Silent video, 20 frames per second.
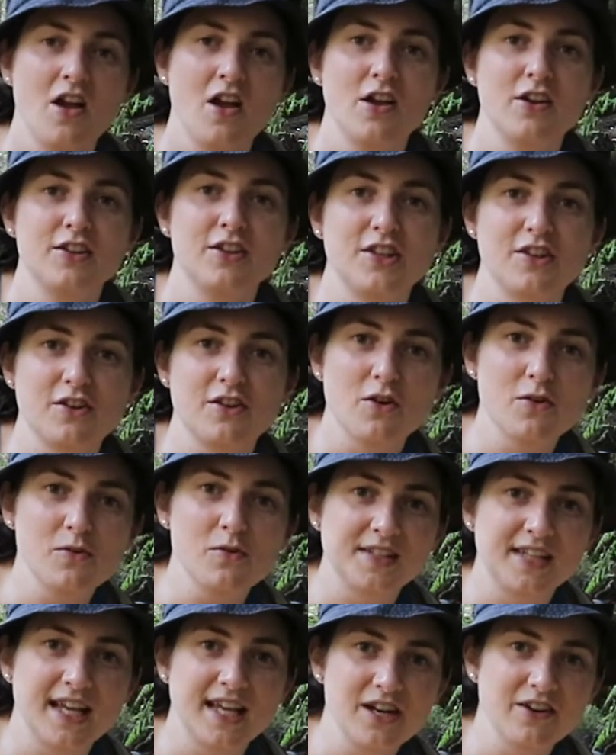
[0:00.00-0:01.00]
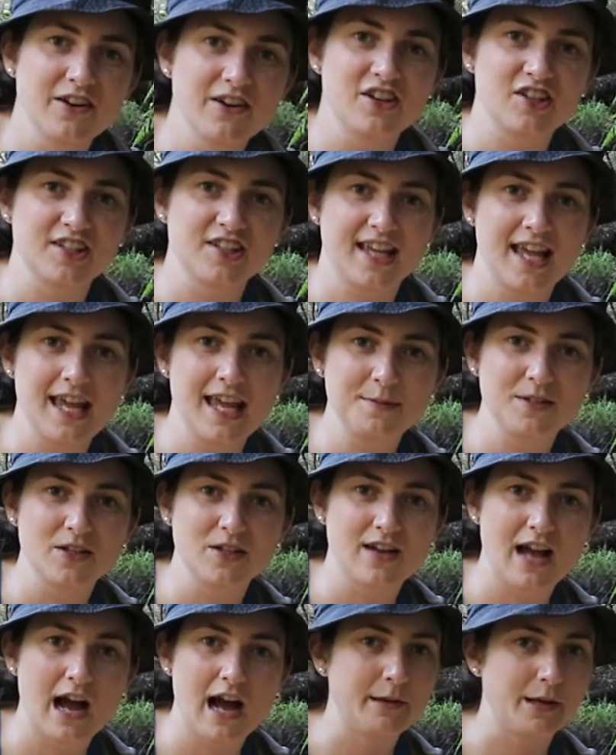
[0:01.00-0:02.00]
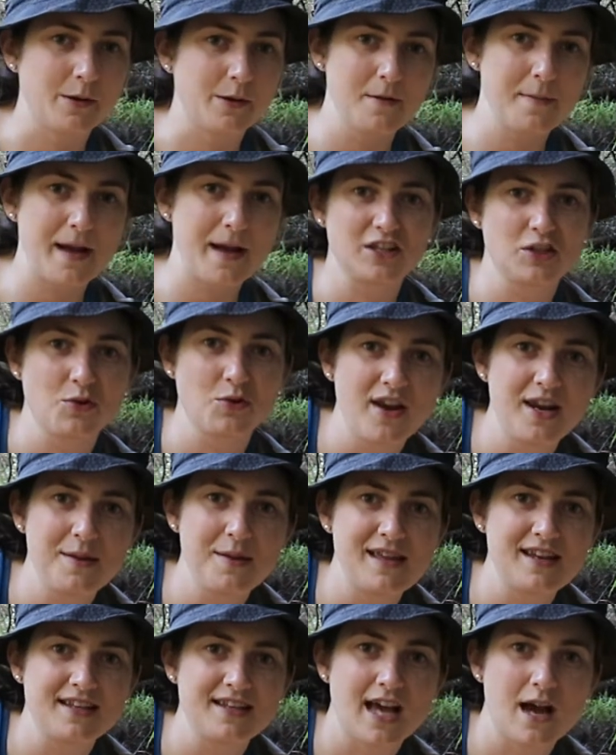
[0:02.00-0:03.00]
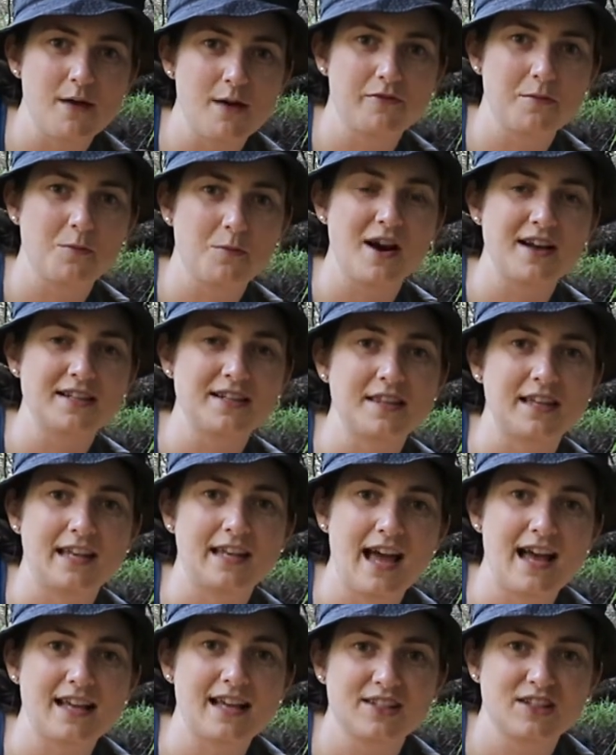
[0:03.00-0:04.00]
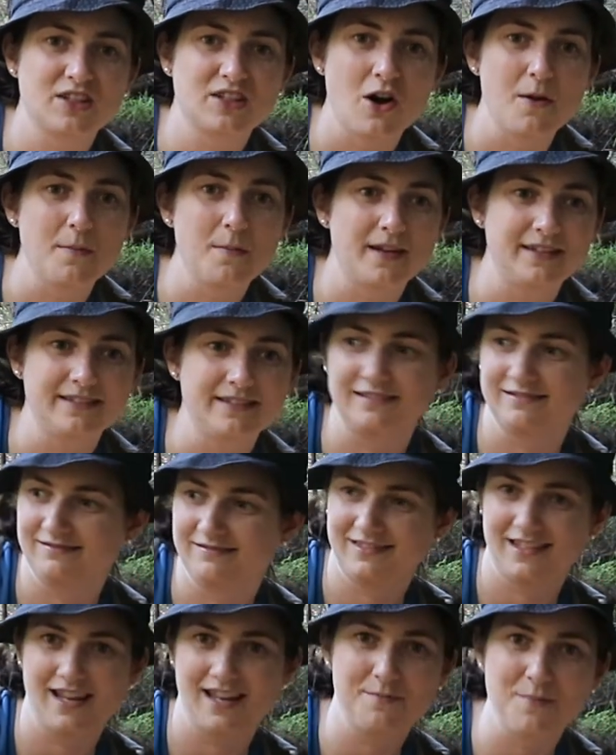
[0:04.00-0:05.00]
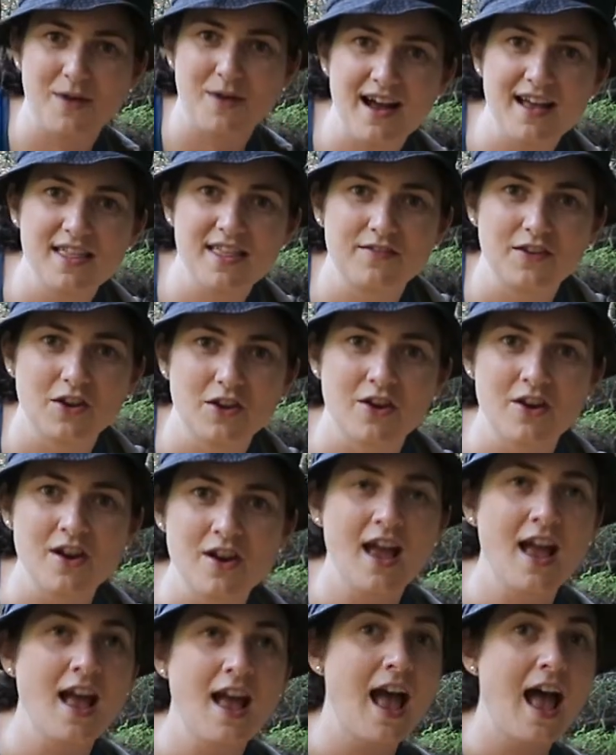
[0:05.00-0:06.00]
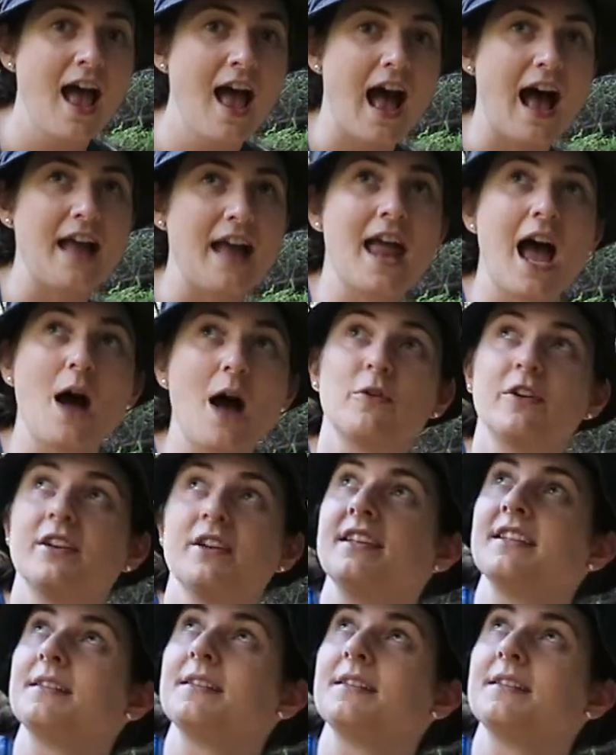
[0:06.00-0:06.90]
So the cool scenery just keeps on coming. We're about 20 meters up from where I did the last stop and admired the view, and now we're in this